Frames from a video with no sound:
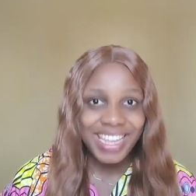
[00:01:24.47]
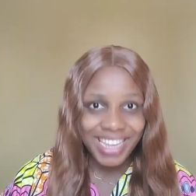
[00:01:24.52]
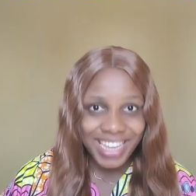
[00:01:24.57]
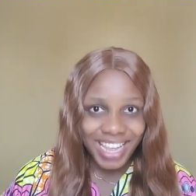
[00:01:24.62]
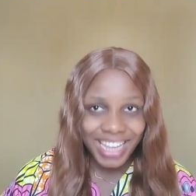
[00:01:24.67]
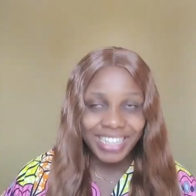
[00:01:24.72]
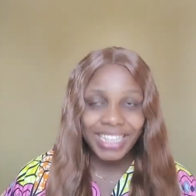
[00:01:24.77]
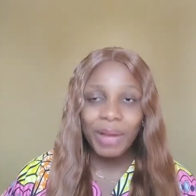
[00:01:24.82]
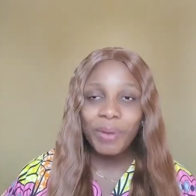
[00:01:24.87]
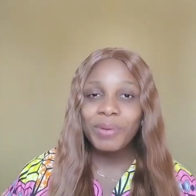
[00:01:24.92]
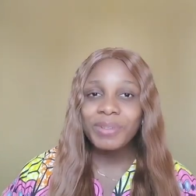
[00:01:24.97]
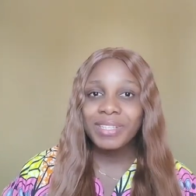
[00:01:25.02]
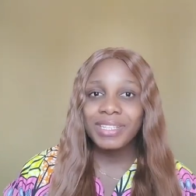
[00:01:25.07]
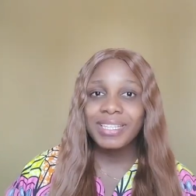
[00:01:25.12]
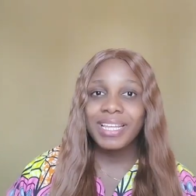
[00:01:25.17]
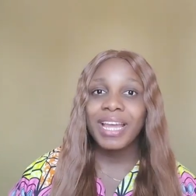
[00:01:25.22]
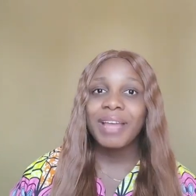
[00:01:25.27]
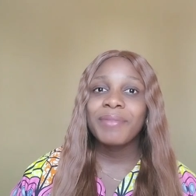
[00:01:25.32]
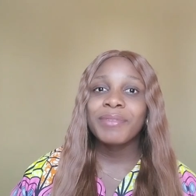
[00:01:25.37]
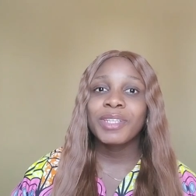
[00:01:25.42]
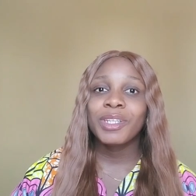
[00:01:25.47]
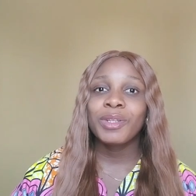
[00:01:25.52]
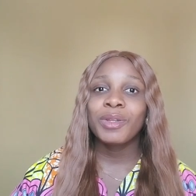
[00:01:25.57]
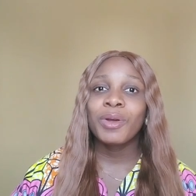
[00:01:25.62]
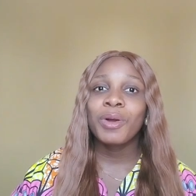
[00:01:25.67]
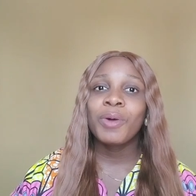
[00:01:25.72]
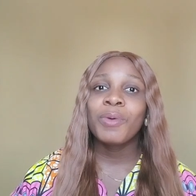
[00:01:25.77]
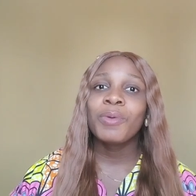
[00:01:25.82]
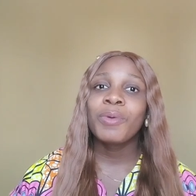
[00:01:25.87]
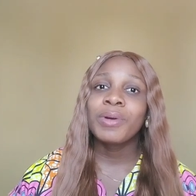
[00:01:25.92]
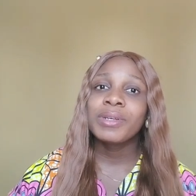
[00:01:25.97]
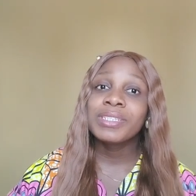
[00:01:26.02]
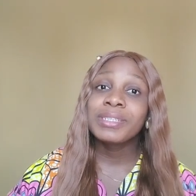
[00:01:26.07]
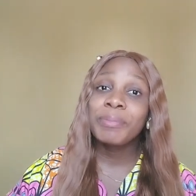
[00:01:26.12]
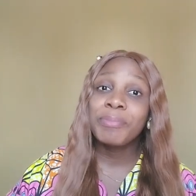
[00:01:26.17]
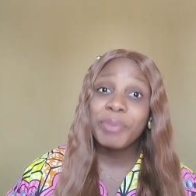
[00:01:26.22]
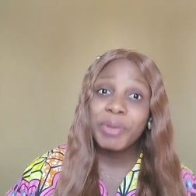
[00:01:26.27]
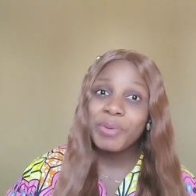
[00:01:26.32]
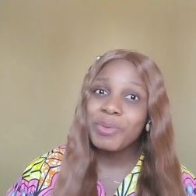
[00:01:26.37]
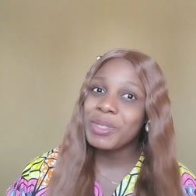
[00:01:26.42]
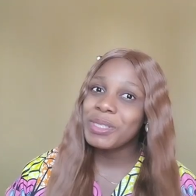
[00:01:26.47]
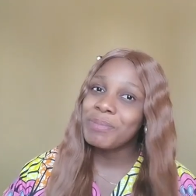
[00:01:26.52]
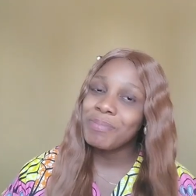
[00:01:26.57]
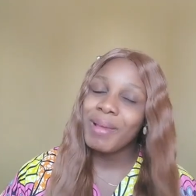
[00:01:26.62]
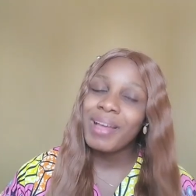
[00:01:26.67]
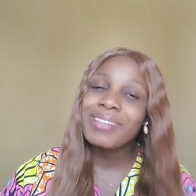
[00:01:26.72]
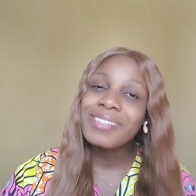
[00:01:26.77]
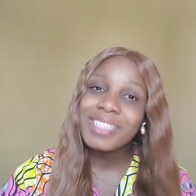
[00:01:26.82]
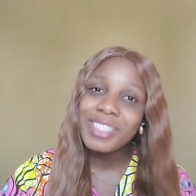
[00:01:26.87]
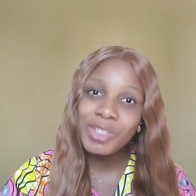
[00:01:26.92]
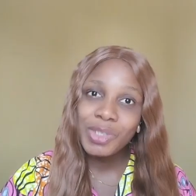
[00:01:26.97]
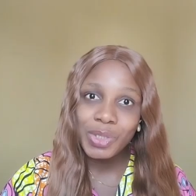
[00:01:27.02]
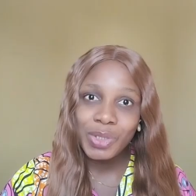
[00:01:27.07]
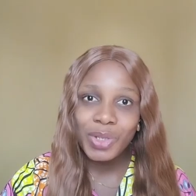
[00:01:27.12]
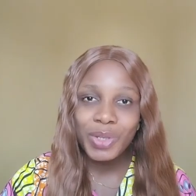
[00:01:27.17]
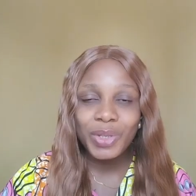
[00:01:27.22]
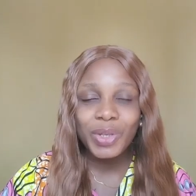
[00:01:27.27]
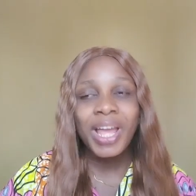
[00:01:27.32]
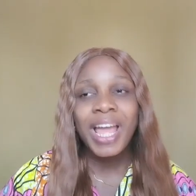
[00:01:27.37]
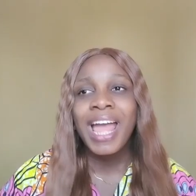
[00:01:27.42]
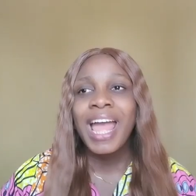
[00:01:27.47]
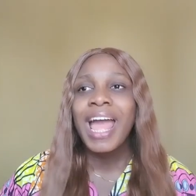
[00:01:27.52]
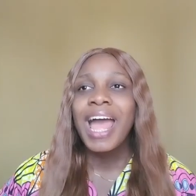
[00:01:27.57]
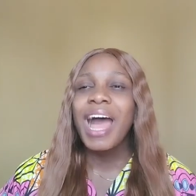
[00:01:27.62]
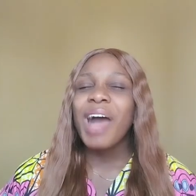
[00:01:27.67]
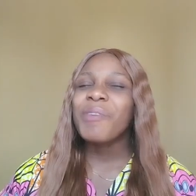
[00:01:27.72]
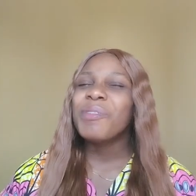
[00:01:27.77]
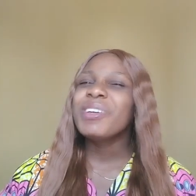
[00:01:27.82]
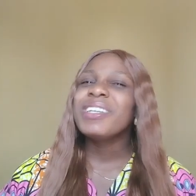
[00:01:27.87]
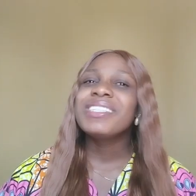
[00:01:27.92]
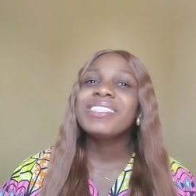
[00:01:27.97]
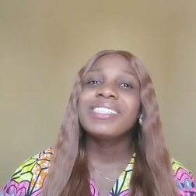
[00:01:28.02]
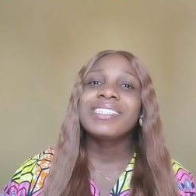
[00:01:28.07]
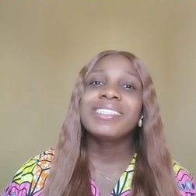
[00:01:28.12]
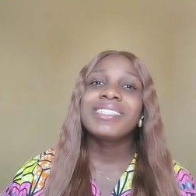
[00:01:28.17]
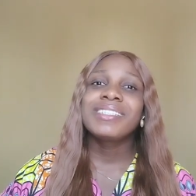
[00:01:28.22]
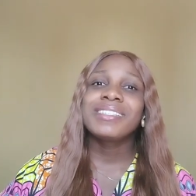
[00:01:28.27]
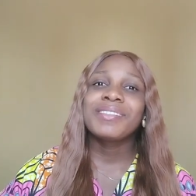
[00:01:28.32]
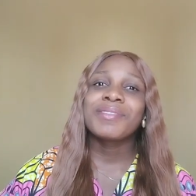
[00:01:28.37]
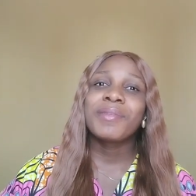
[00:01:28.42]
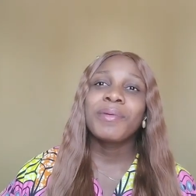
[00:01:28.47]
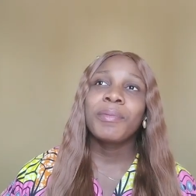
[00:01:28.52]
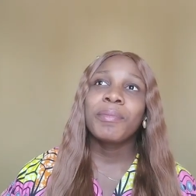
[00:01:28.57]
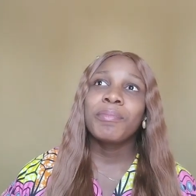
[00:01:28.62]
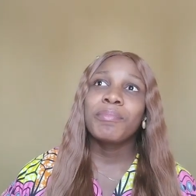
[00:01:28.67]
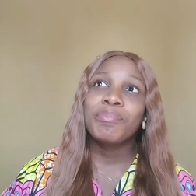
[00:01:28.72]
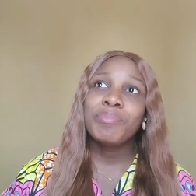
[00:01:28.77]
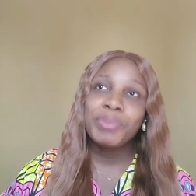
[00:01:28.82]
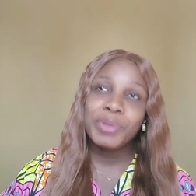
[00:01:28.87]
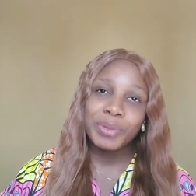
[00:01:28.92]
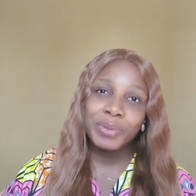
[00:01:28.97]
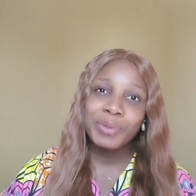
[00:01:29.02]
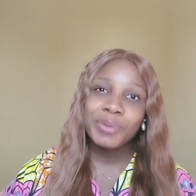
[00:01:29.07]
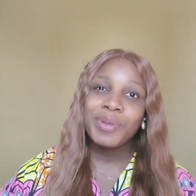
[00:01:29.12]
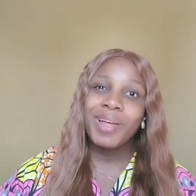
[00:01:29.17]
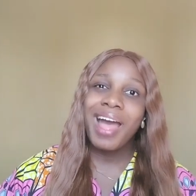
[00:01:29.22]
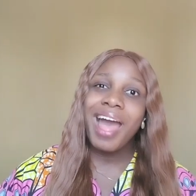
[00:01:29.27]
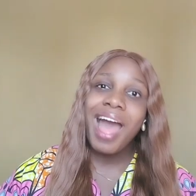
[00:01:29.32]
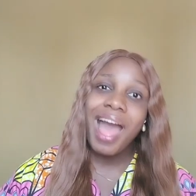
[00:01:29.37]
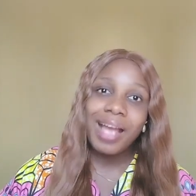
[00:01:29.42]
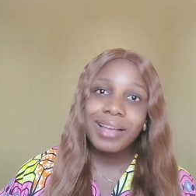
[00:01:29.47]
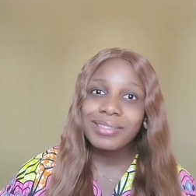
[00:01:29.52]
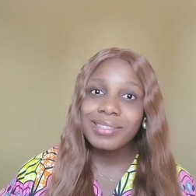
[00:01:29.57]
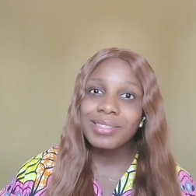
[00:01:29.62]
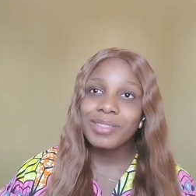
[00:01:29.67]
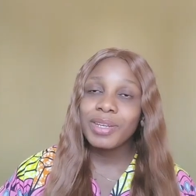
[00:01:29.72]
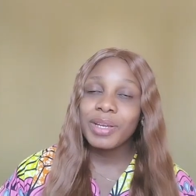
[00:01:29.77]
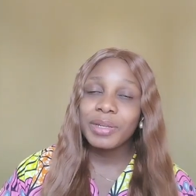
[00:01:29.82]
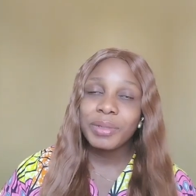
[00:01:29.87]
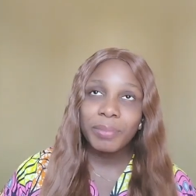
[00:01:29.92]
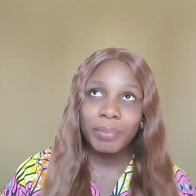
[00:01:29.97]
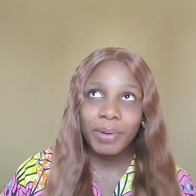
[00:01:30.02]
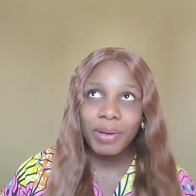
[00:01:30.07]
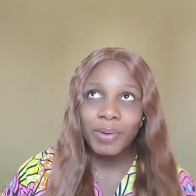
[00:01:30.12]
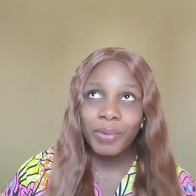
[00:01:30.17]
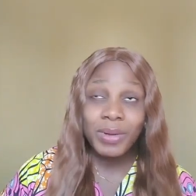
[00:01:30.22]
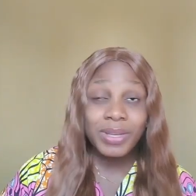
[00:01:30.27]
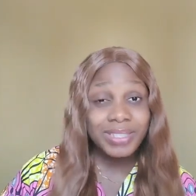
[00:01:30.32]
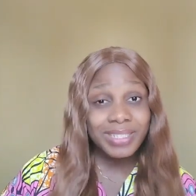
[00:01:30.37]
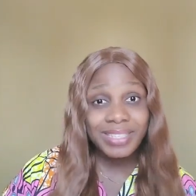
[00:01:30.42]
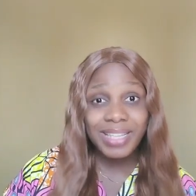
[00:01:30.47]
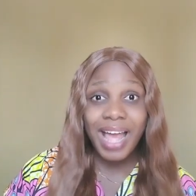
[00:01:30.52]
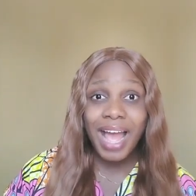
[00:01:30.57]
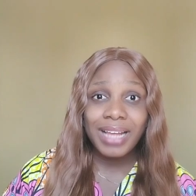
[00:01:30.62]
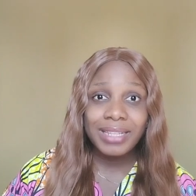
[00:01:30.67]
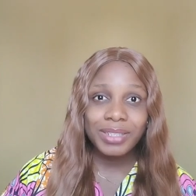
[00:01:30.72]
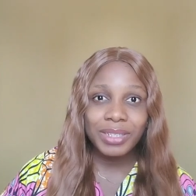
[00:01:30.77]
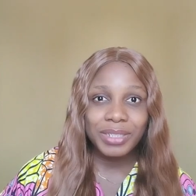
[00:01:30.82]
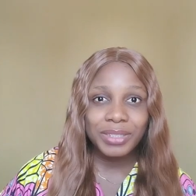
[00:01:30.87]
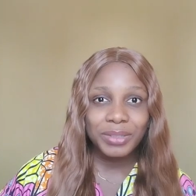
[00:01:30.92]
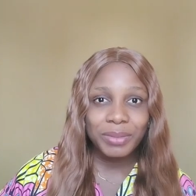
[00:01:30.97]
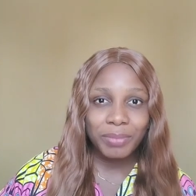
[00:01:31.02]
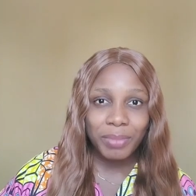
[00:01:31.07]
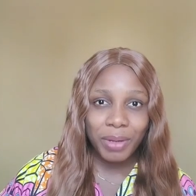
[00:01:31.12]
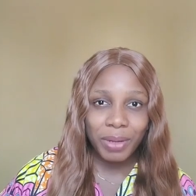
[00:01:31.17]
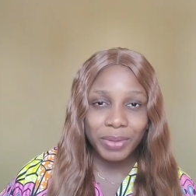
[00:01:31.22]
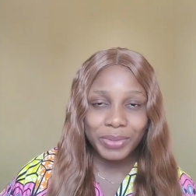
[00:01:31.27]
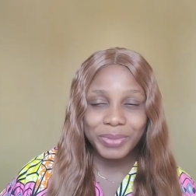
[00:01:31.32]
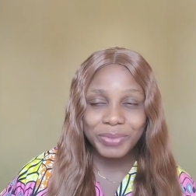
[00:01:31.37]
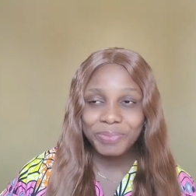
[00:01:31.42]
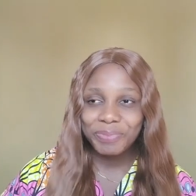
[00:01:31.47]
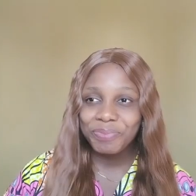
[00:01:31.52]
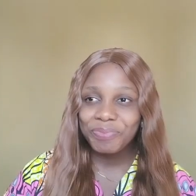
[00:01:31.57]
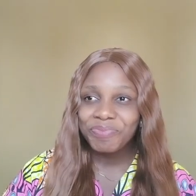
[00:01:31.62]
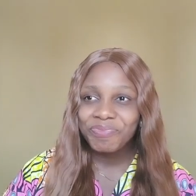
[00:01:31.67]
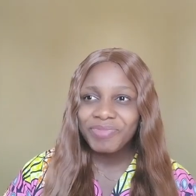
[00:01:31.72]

Yeah, that was the time the law, the bill was passed into law. And what is this bill act talking about? What is this act talking about?